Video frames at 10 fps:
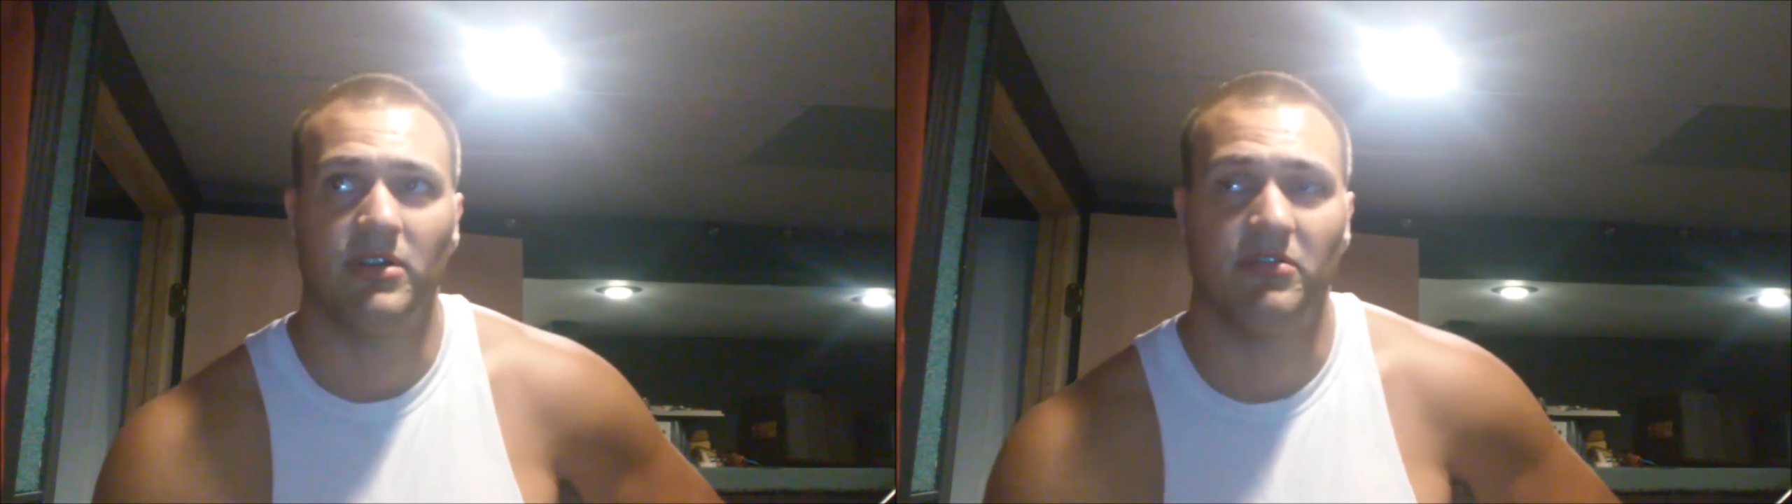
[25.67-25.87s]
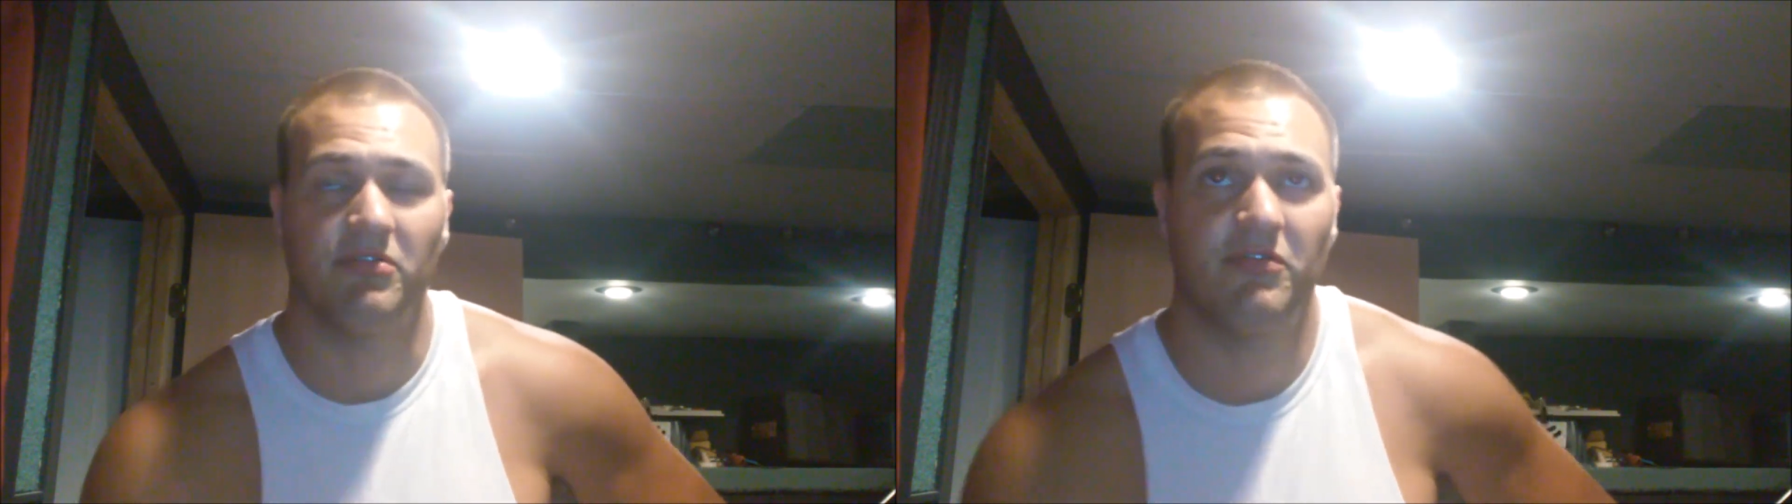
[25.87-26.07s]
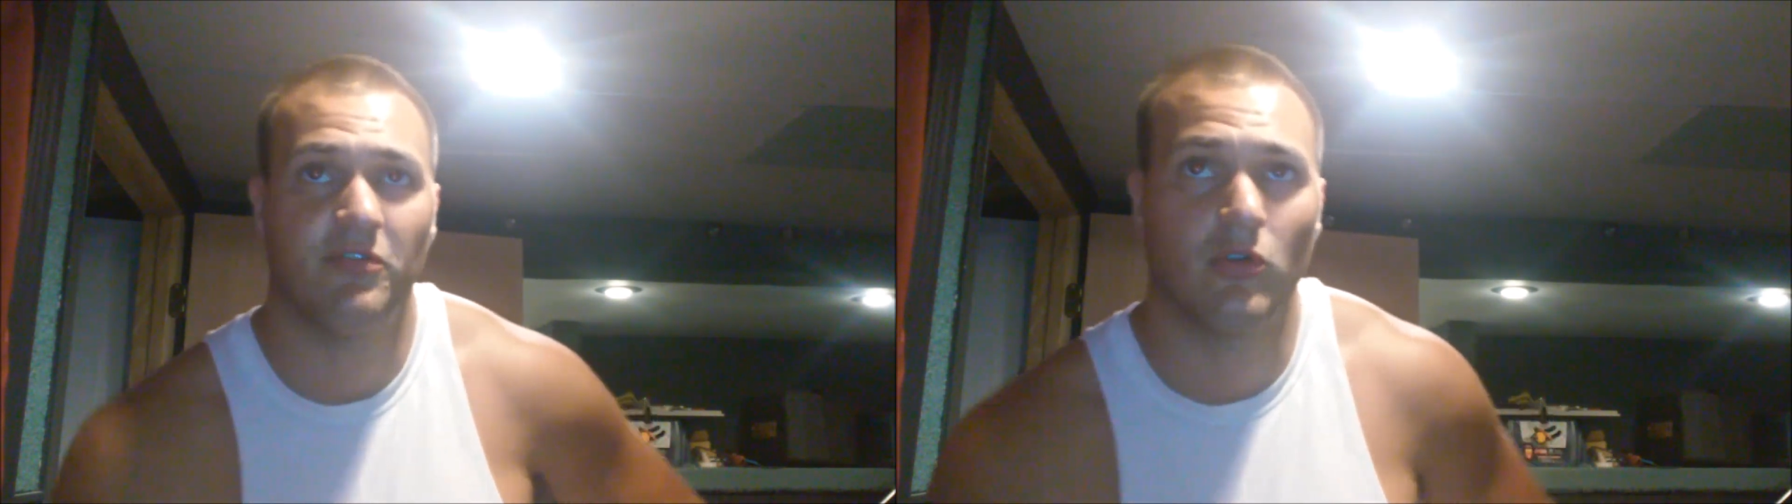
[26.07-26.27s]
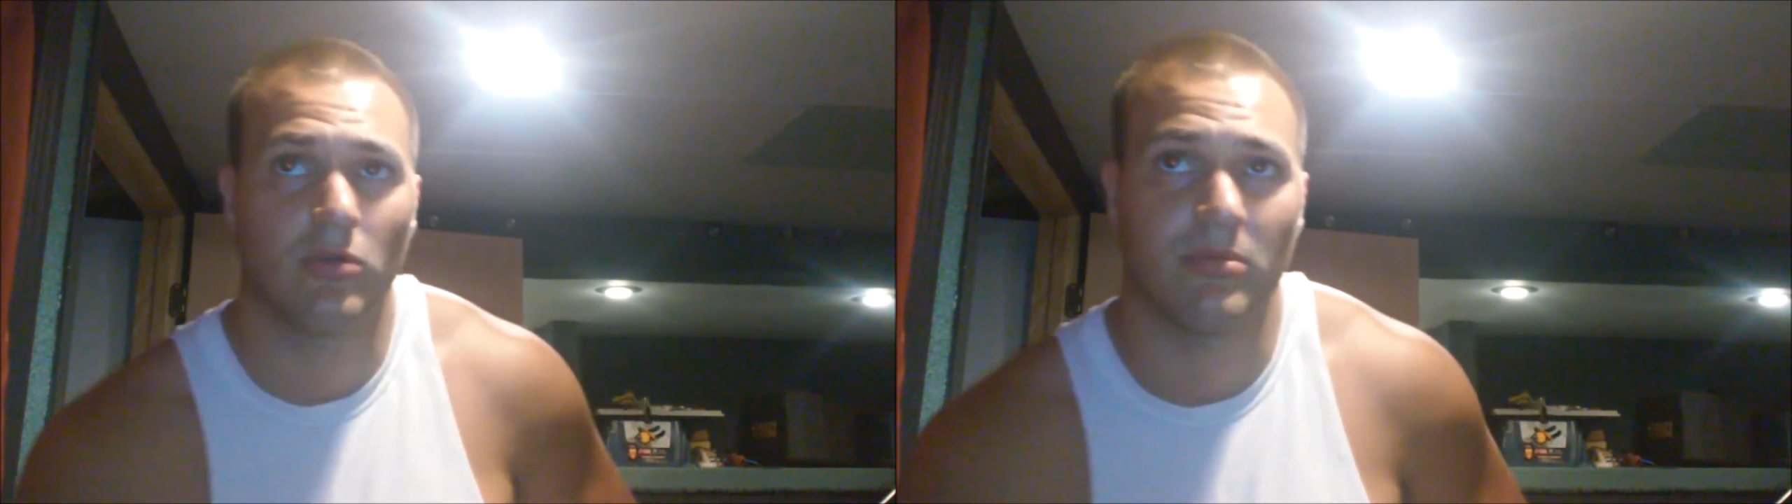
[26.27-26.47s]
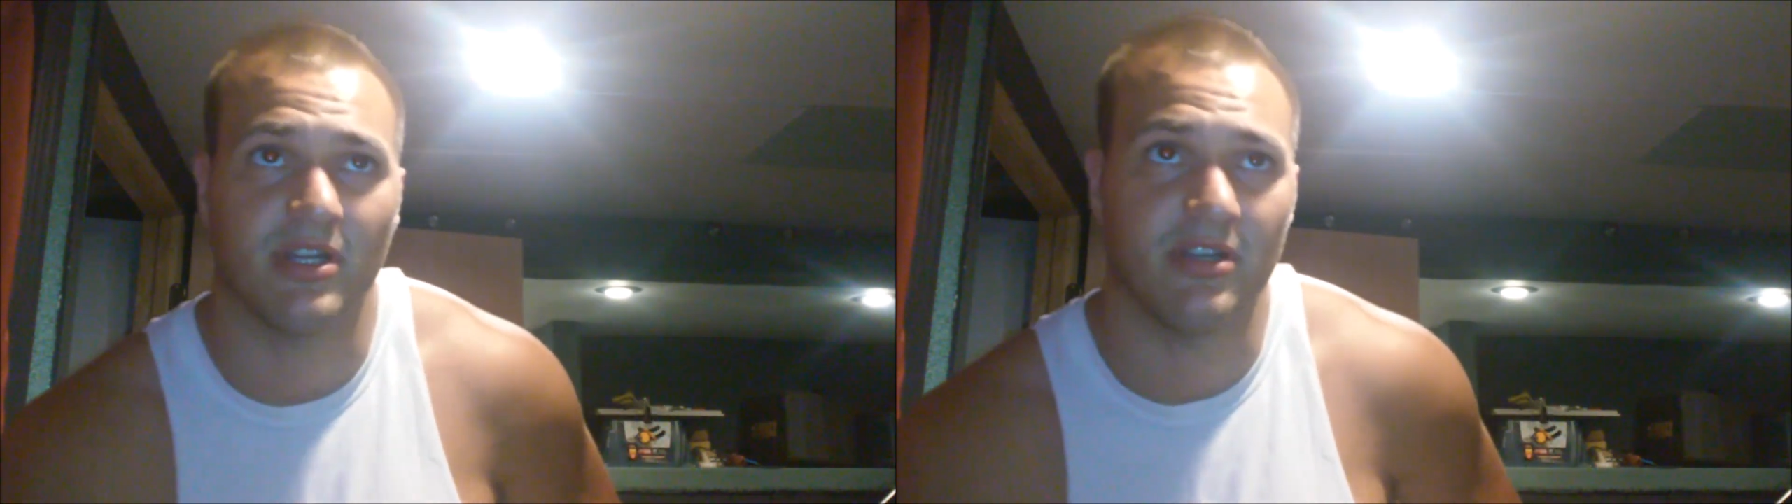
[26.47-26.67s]

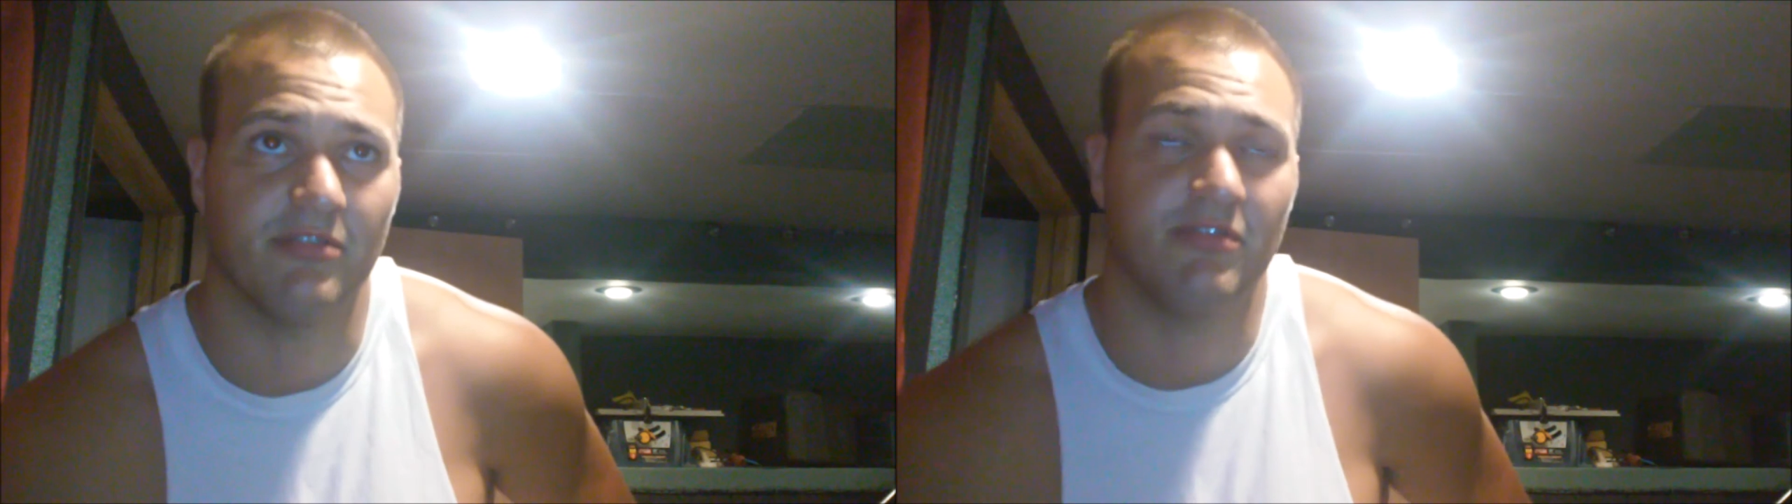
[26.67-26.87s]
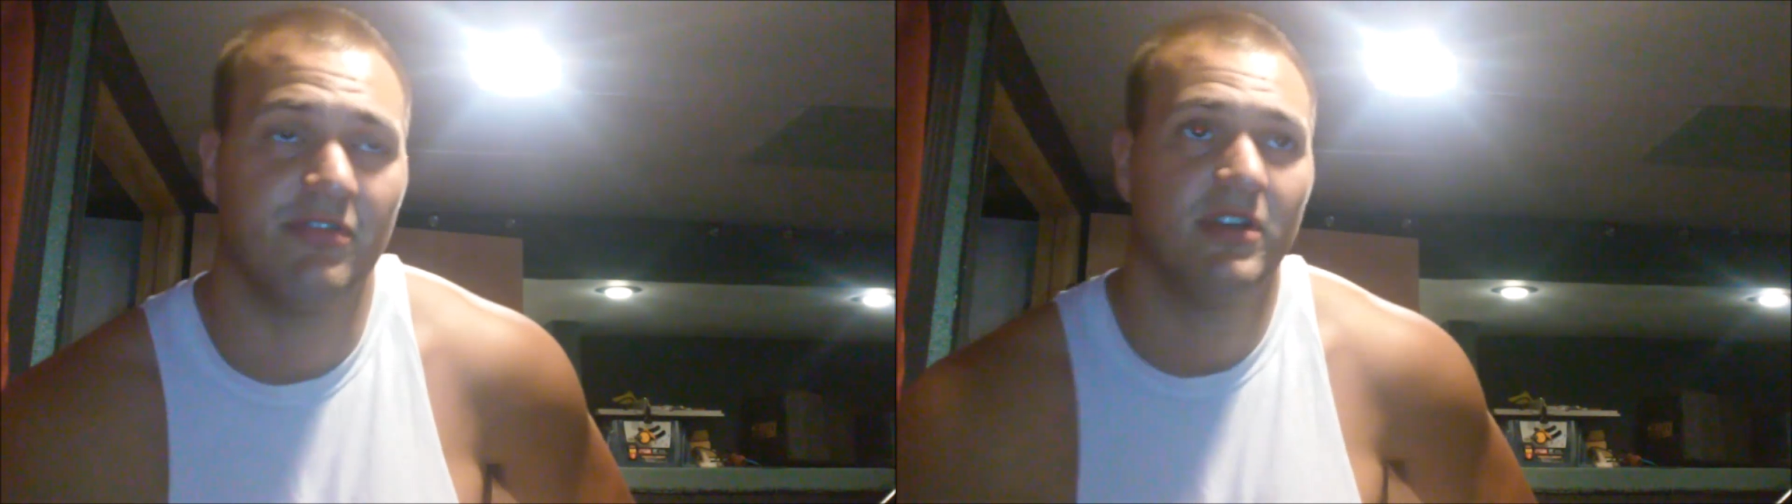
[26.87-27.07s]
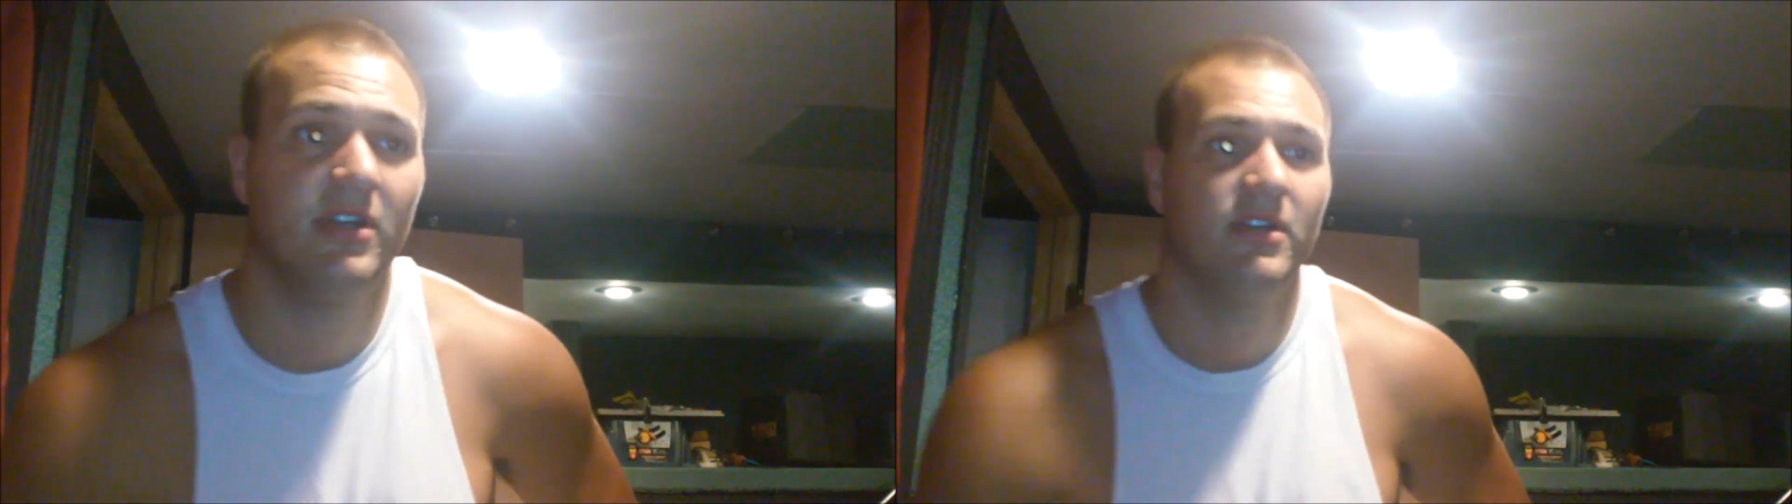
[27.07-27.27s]
informative.